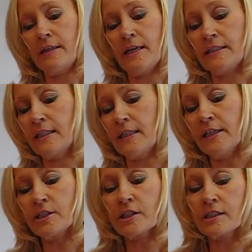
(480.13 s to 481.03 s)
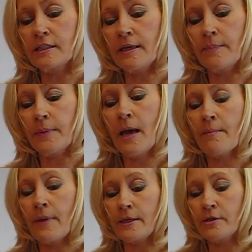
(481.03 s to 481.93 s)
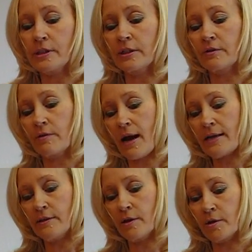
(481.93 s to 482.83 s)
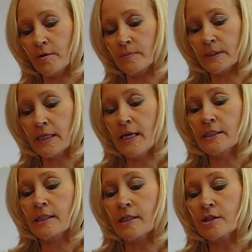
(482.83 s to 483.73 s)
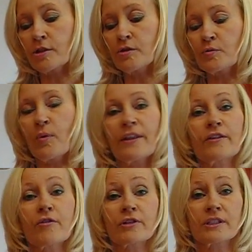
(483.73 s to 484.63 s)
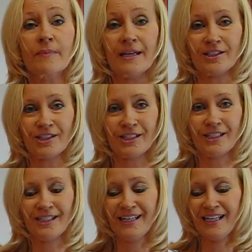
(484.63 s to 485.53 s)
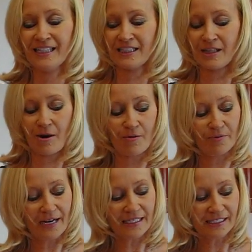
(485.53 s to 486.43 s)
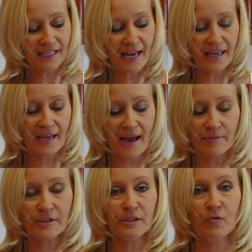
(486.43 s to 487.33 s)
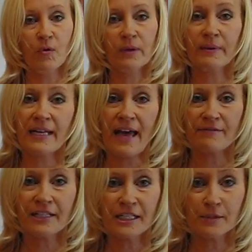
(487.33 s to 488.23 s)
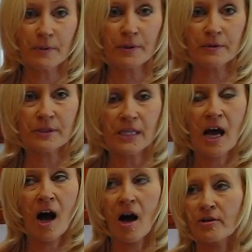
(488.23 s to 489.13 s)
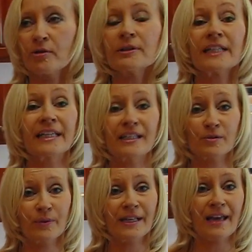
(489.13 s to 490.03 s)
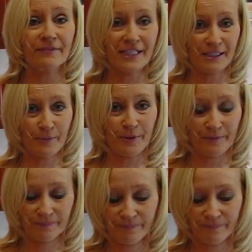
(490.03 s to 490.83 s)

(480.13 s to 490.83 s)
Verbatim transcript: a delicious dip by using dried herbs. Just use 1/3 as much. So when I say I'm using 1 1/2 teaspoons, all you'll need is 1/2 teaspoon.